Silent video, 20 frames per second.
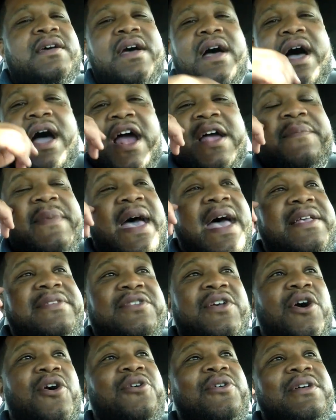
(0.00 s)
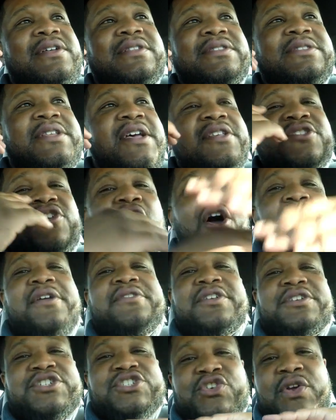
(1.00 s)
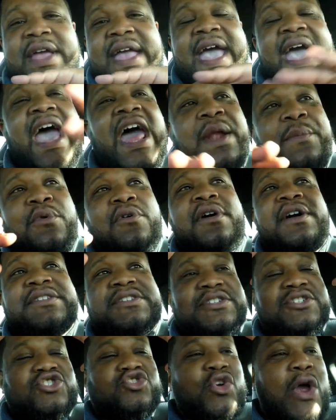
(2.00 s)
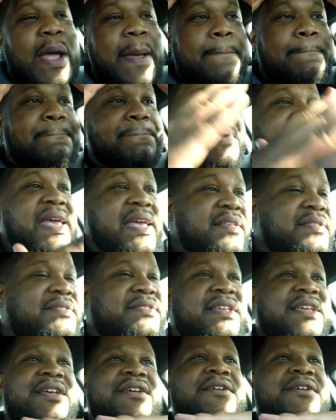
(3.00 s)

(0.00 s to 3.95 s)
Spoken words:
All right, man. So this car is a straight animal. It's a straight beast.